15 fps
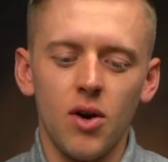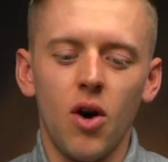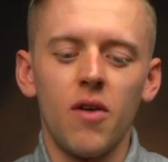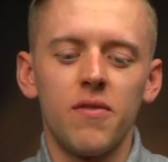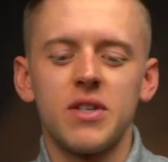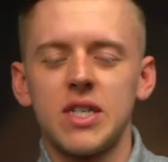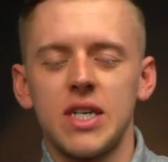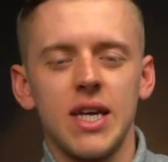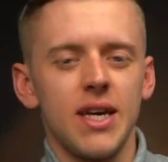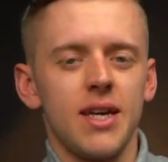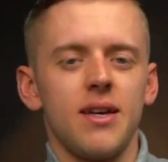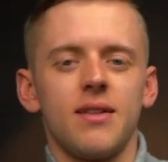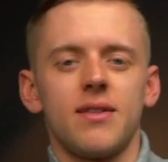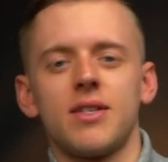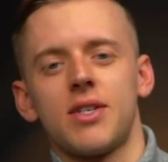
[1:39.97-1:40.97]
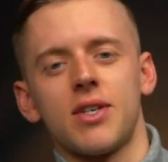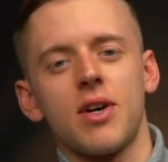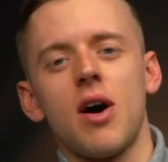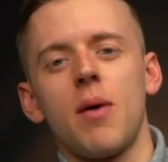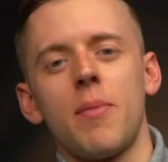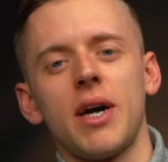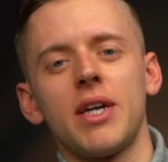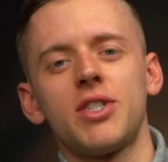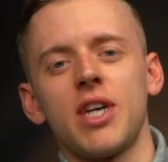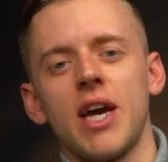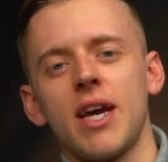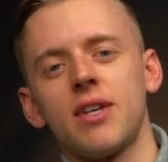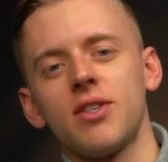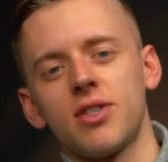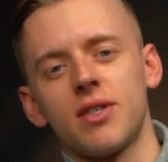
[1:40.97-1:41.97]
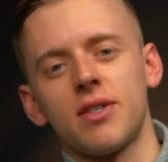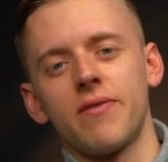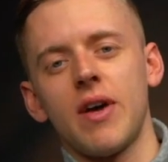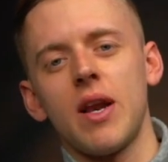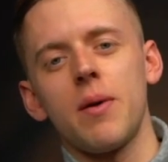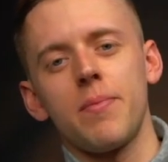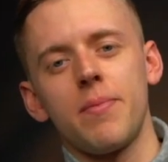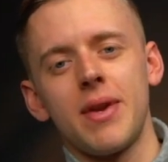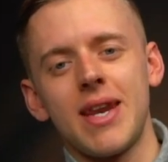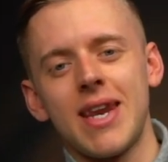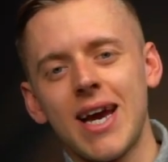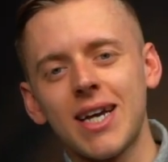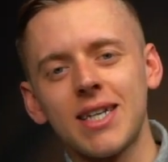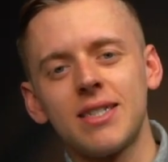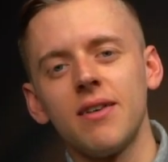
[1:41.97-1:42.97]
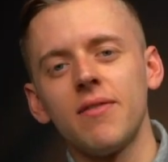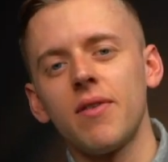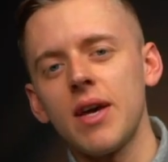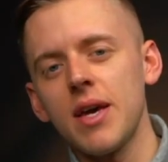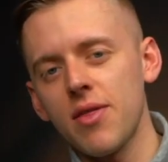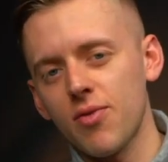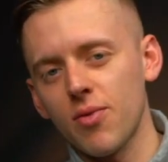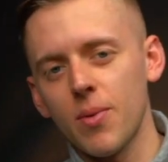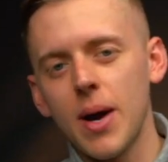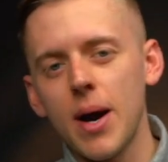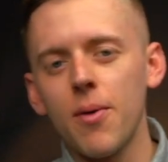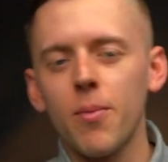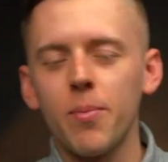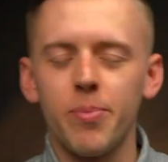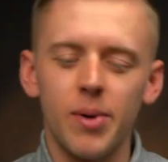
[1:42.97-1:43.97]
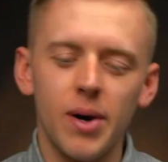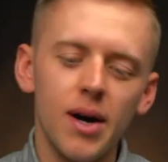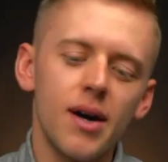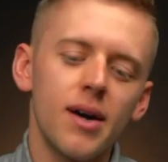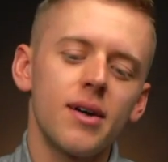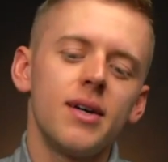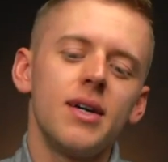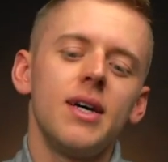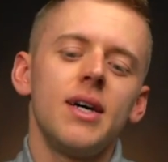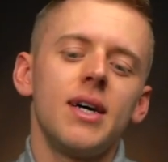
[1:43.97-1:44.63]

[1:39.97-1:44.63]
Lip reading: Obviously, the cigar might change and develop negatively throughout, but